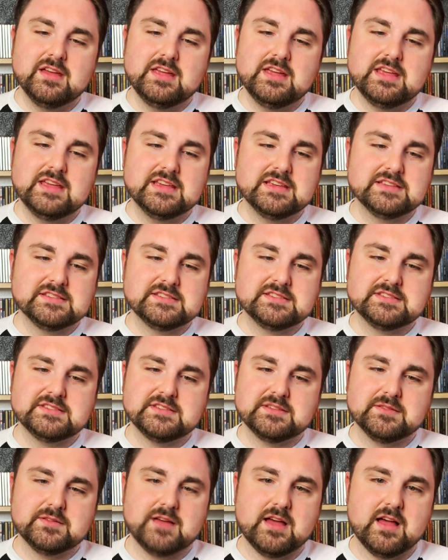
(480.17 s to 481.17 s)

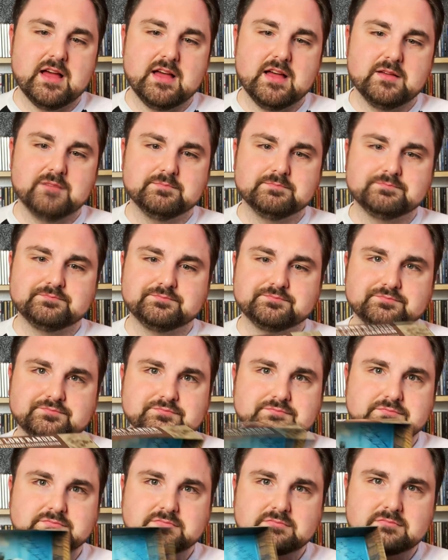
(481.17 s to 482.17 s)
is, like
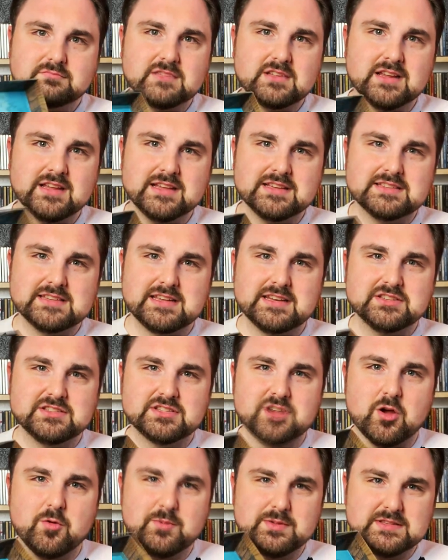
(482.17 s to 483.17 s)
I said,
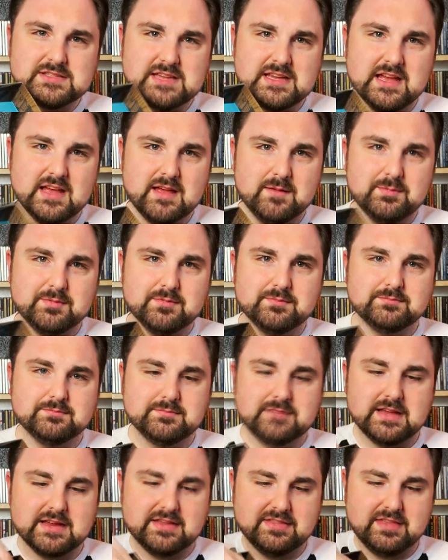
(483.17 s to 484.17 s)
just opens up
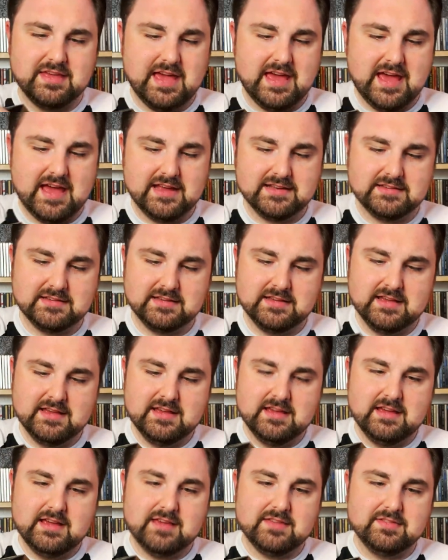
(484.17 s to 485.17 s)
like that.
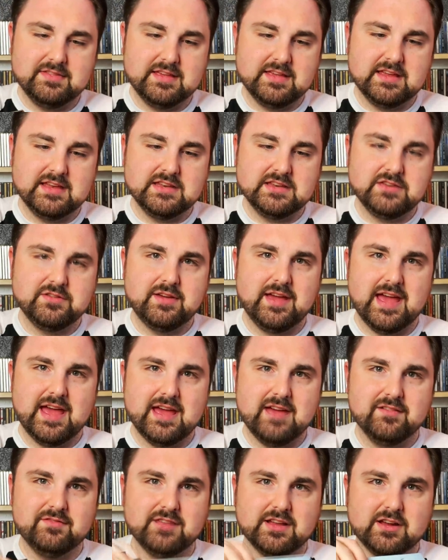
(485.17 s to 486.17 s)
And then you
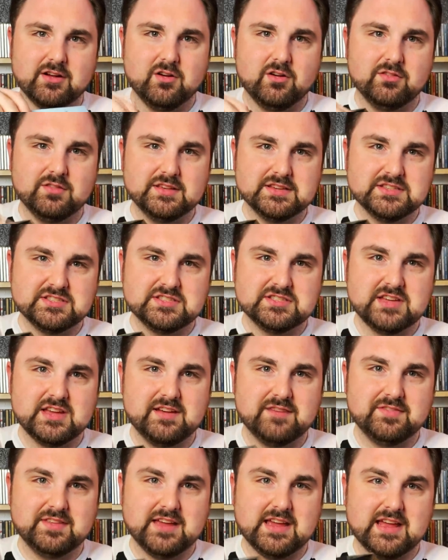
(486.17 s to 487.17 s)
have like all this
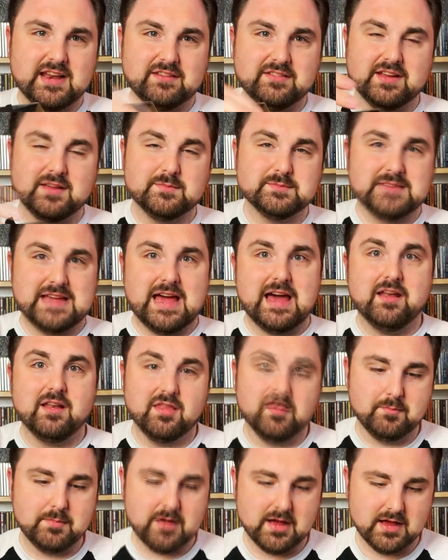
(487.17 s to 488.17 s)
stuff that kind of comes out of
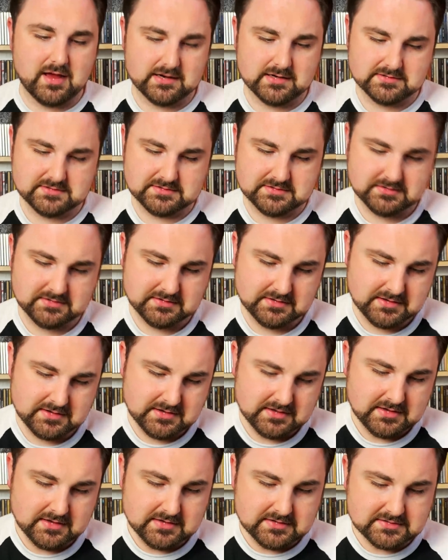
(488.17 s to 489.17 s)
the box.
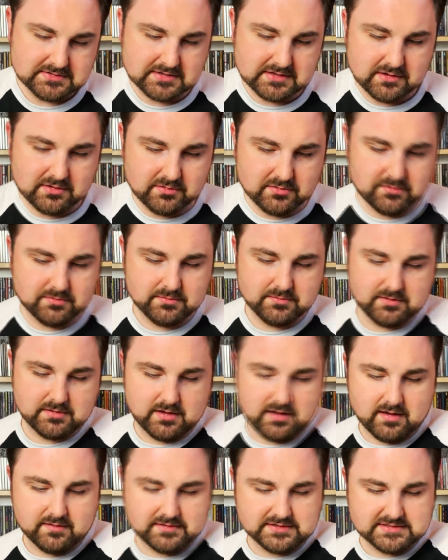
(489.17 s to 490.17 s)
So
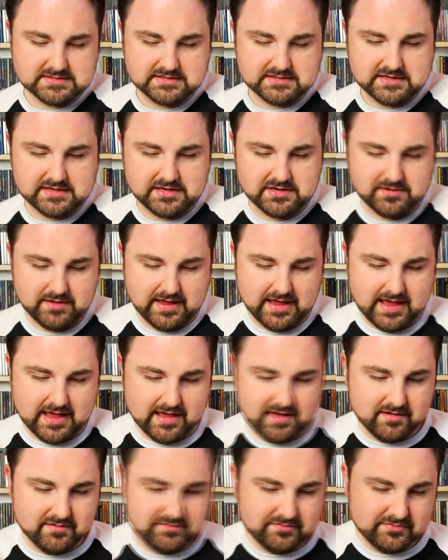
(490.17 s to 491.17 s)
obviously you
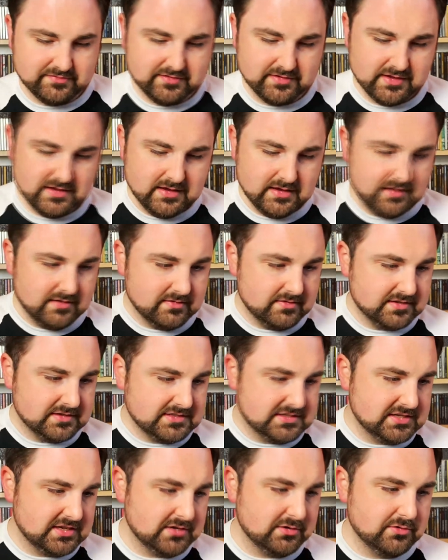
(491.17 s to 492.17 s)
have the
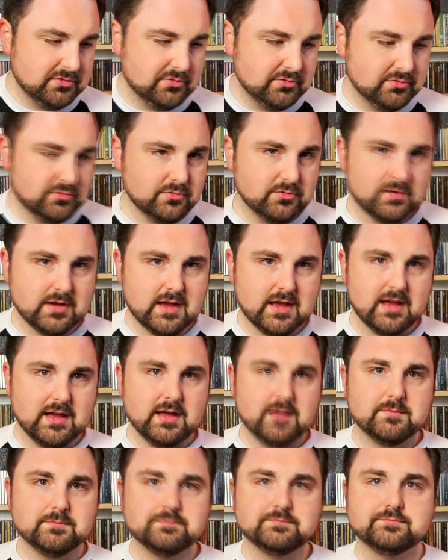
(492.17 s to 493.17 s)

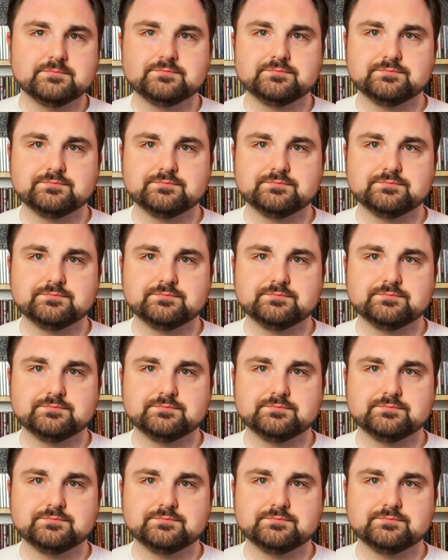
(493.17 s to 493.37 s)
2